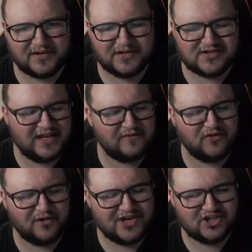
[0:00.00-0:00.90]
because Nick
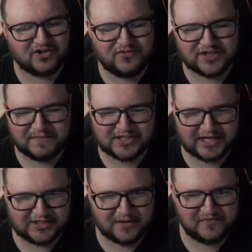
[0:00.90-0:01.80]
Fury shoots him, because
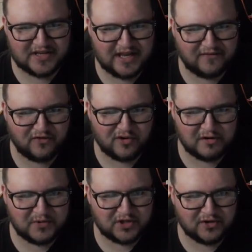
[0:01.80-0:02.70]
that's something Nick
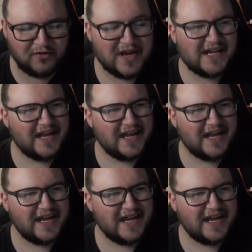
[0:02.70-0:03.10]
Fury would do,